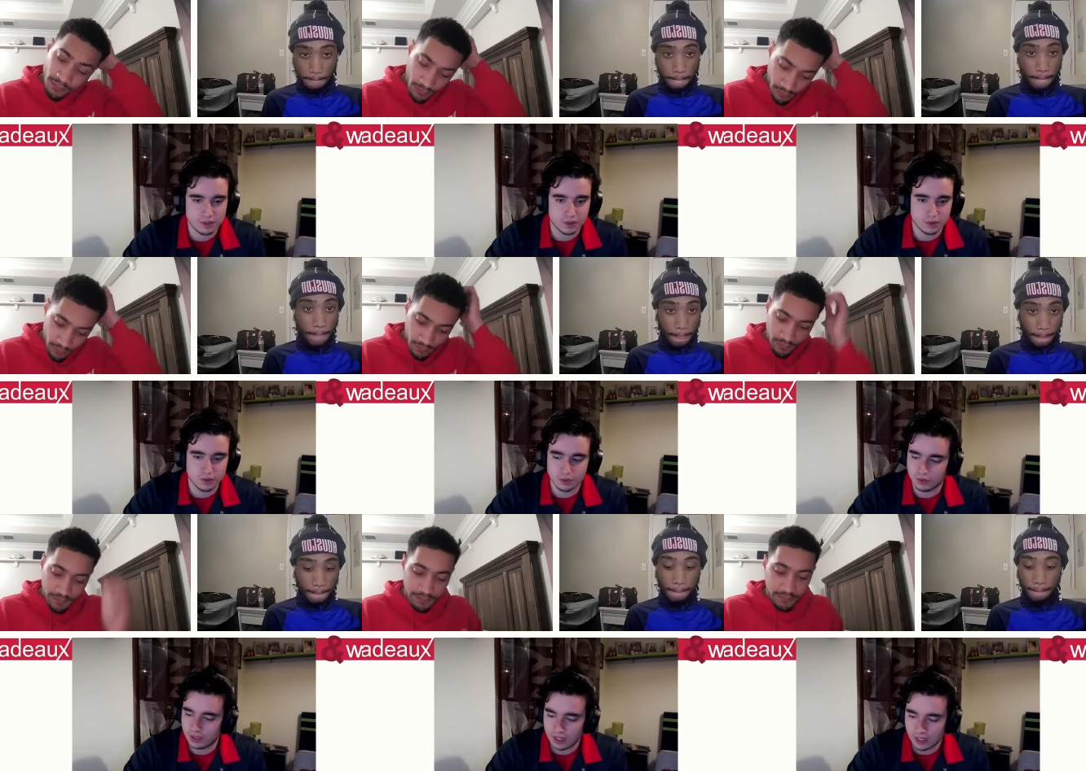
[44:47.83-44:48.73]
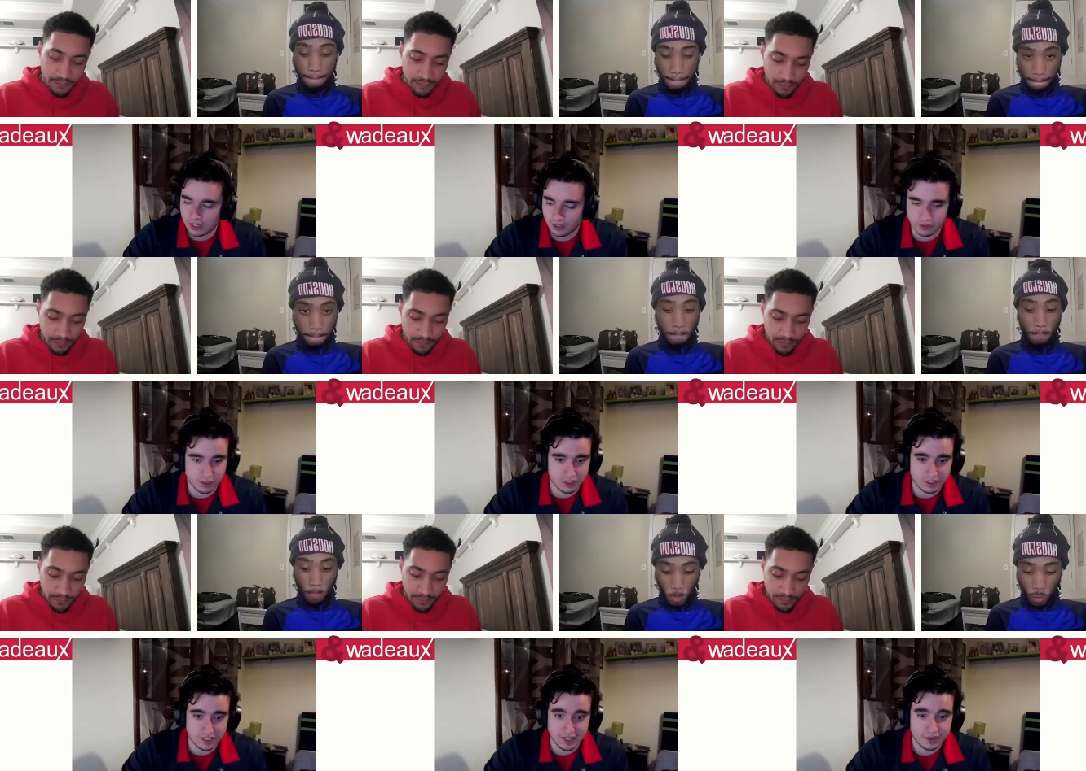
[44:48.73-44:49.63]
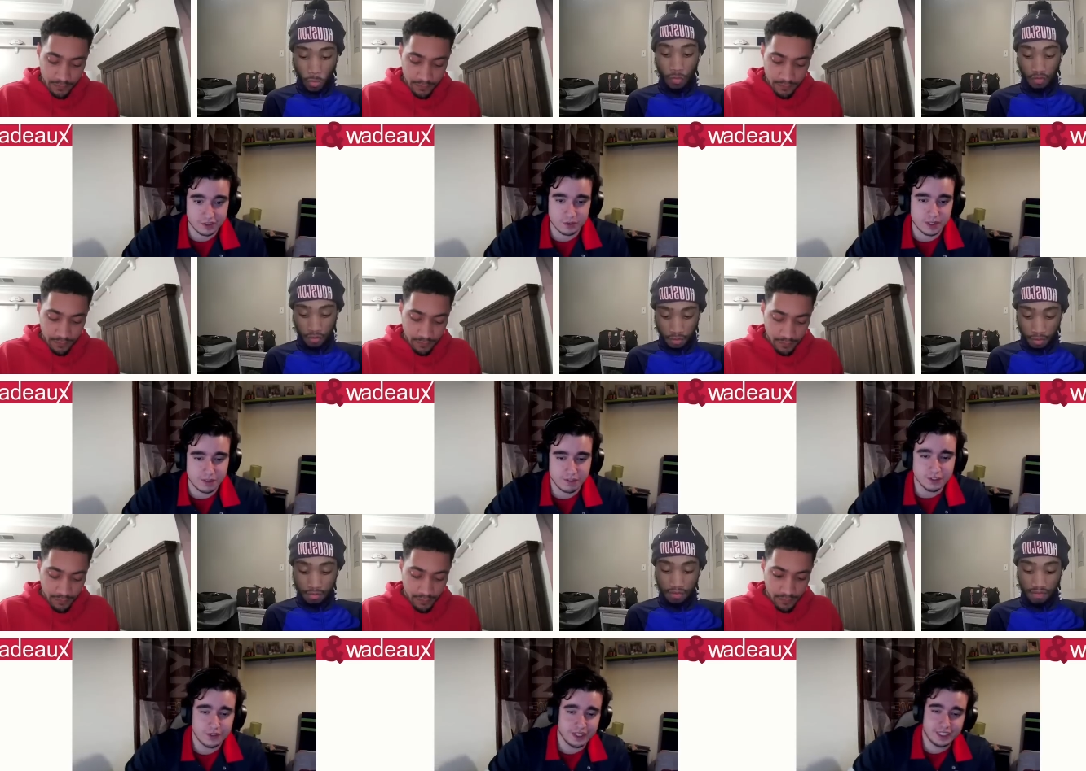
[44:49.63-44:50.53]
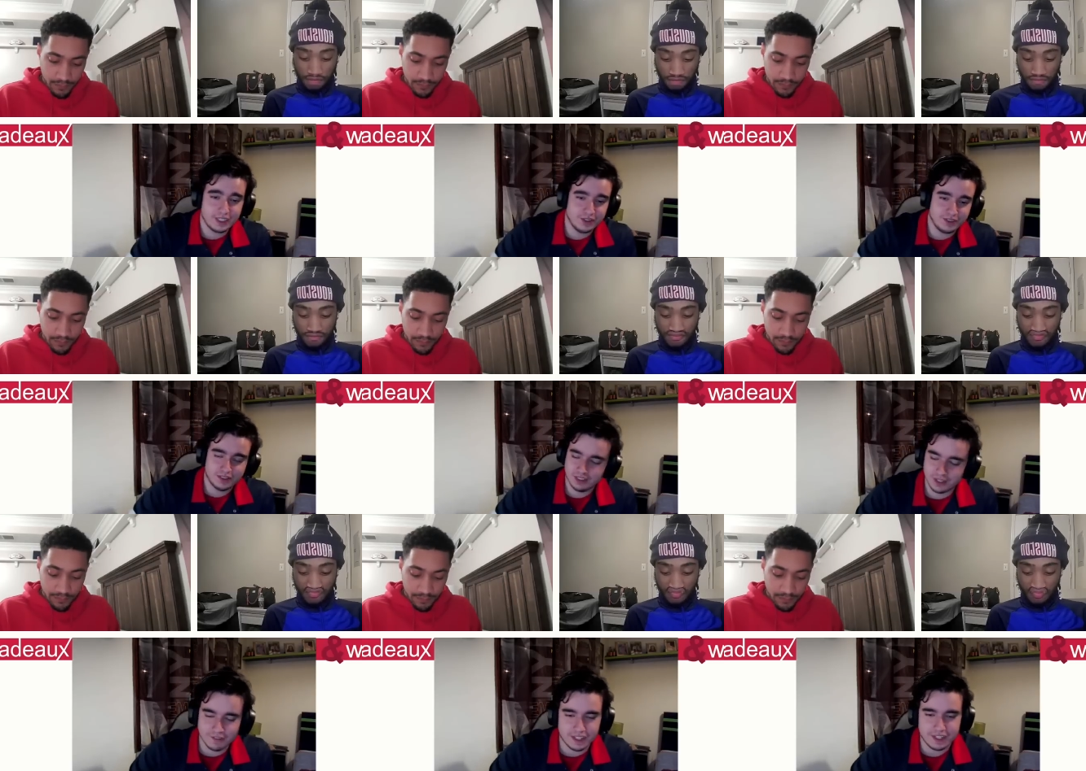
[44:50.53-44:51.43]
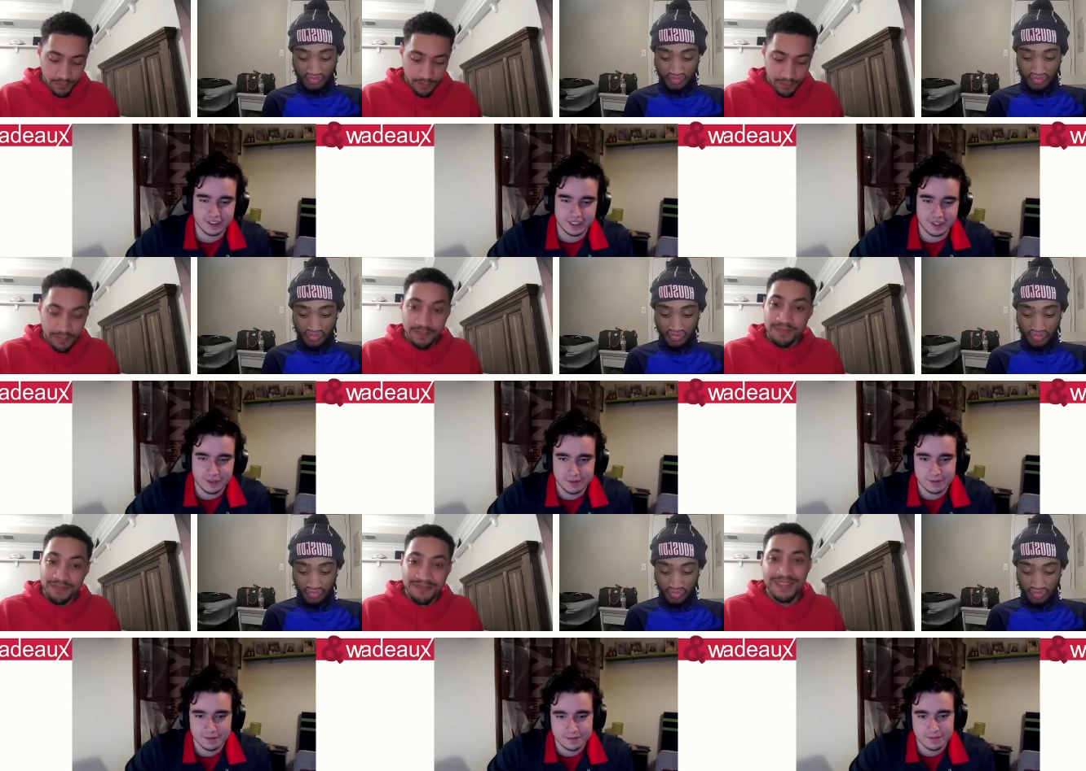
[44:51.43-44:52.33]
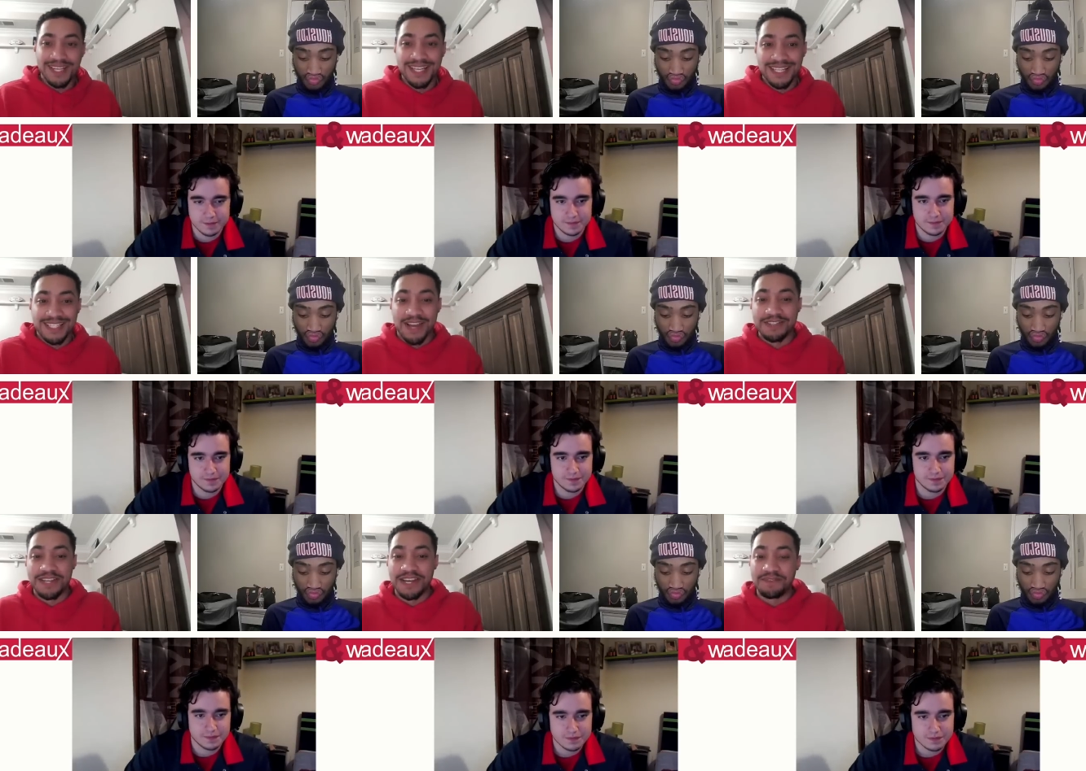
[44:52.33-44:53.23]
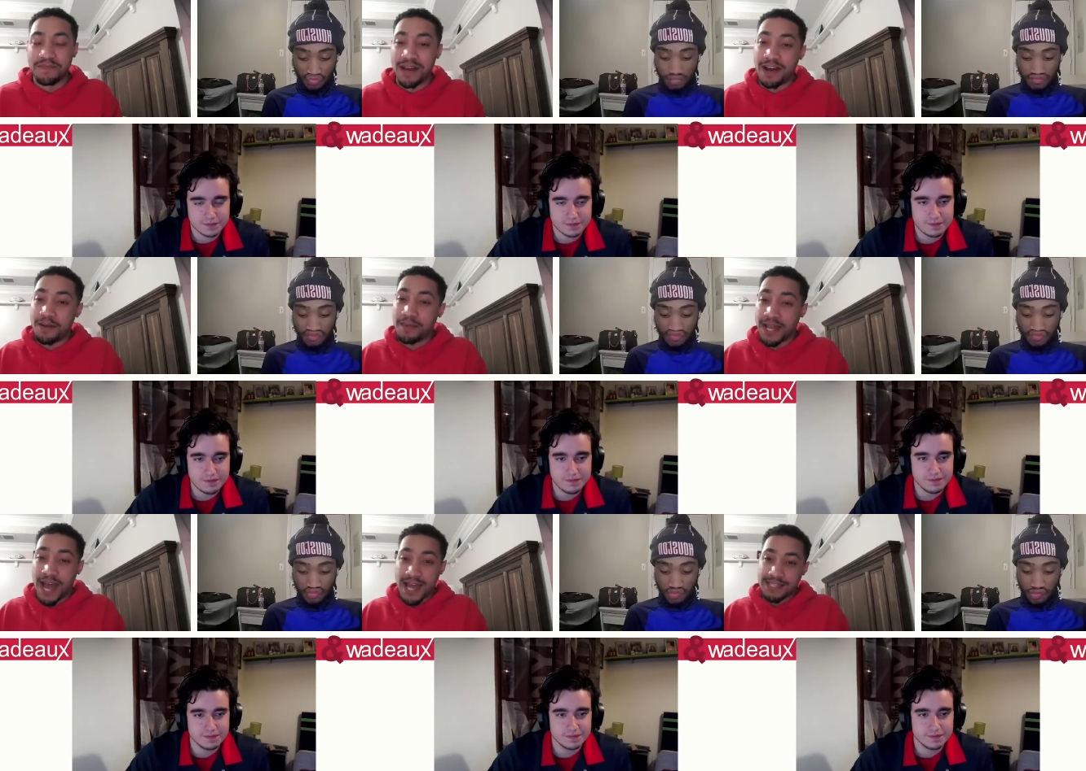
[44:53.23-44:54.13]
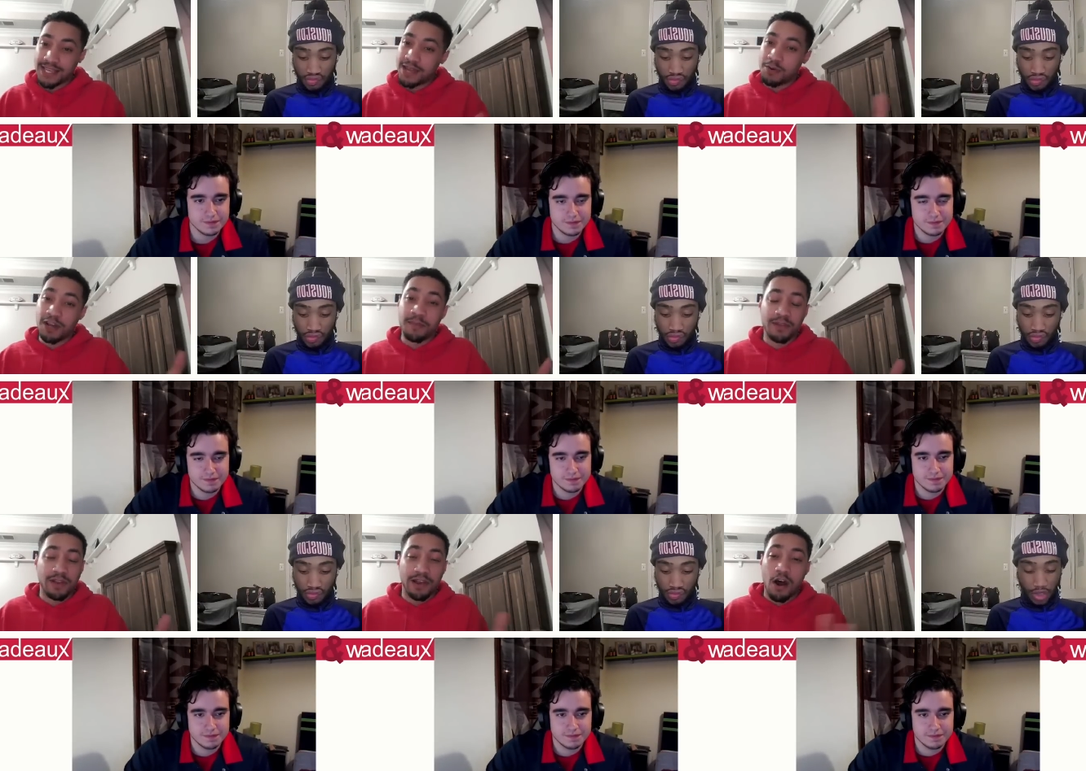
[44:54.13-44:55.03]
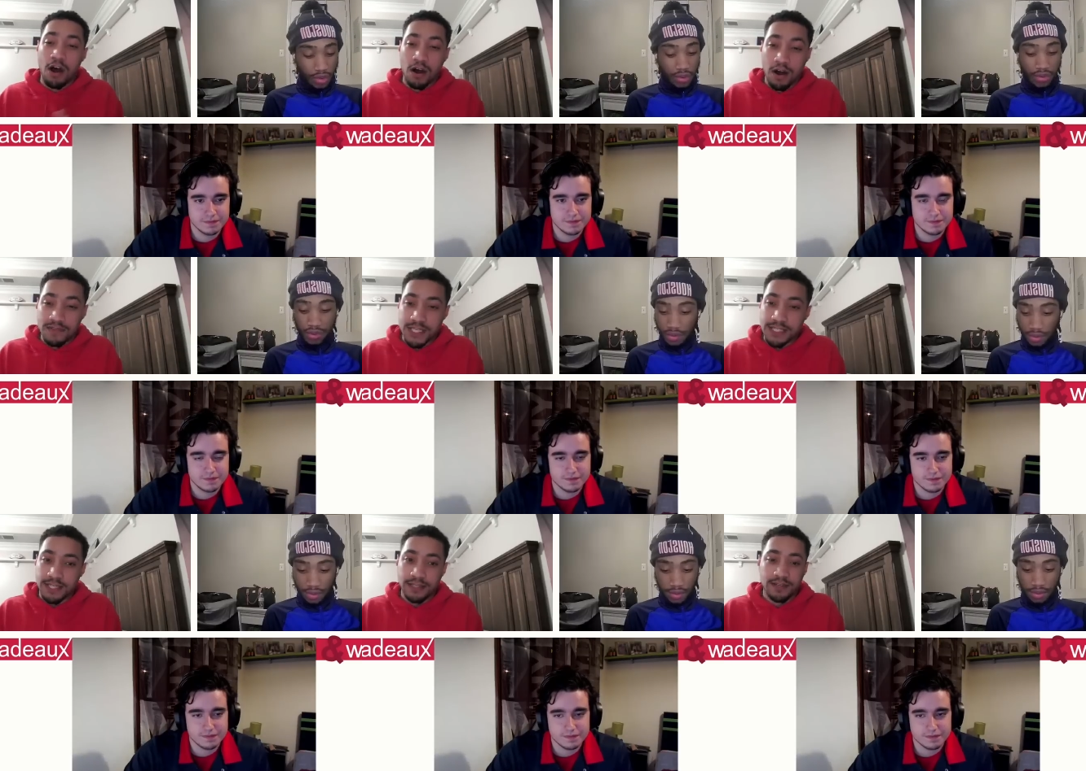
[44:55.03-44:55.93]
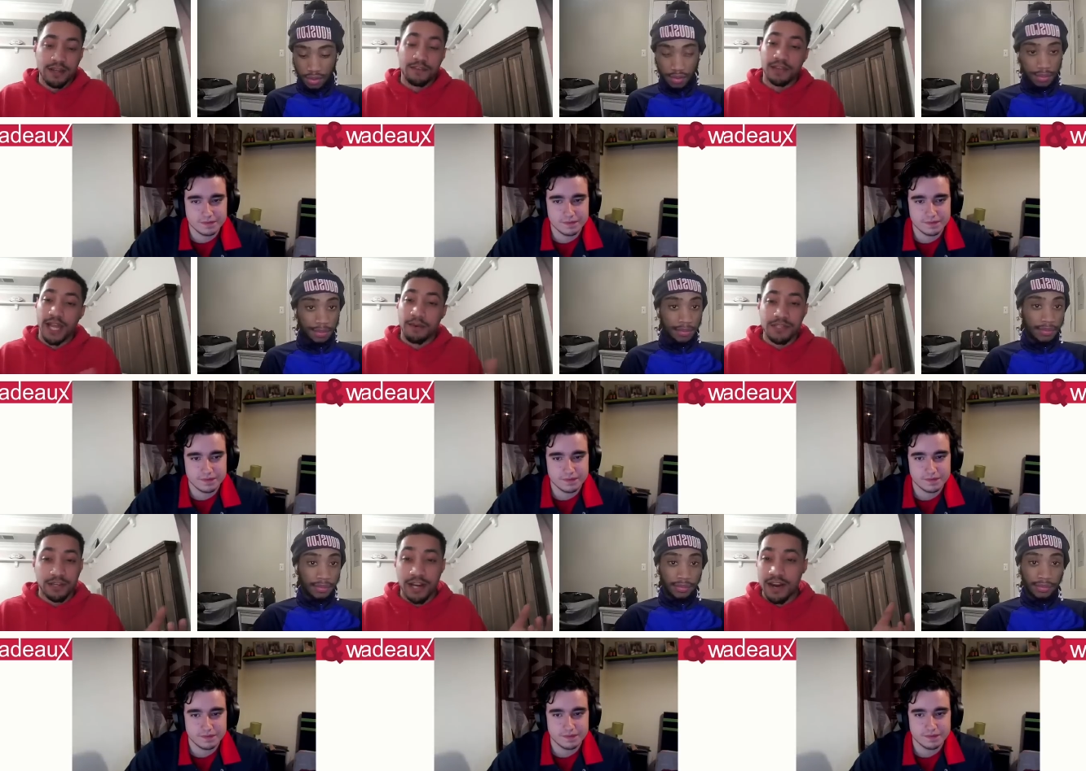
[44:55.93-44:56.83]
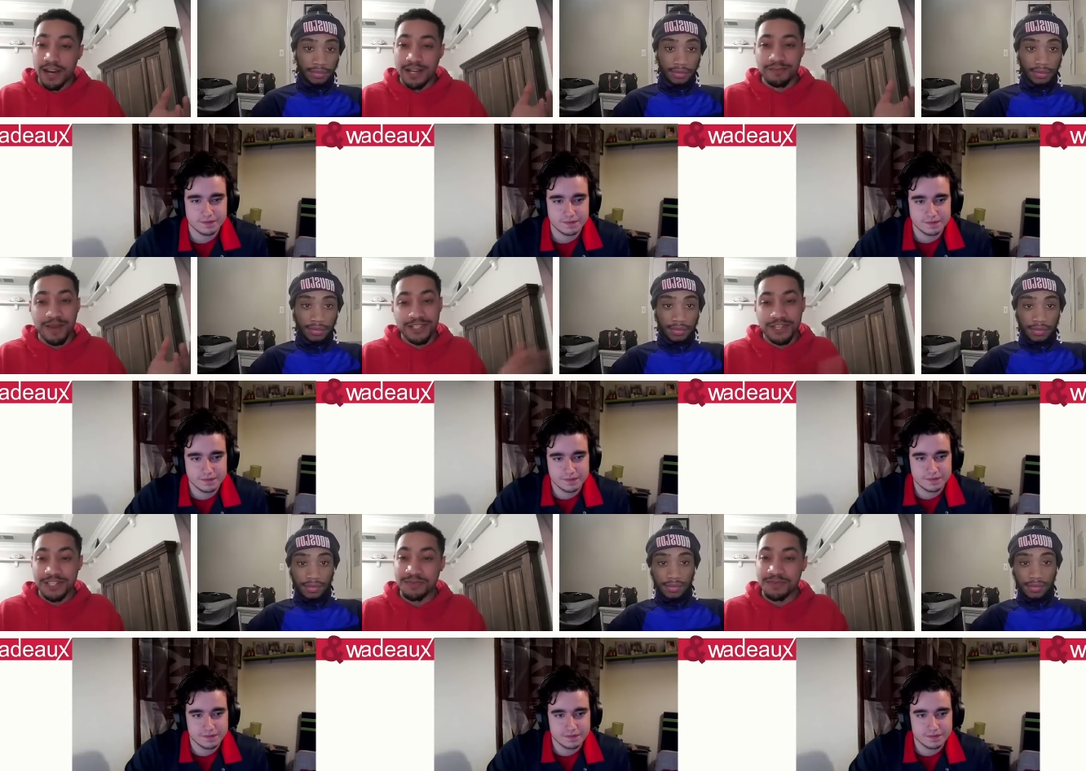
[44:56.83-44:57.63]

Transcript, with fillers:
Speaker 1: to you know just general Twitter foolery you you can find on there.
Speaker 2: Sounds good, um, guys. Again, we're uploading our off season. If you like what you're hearing, make sure to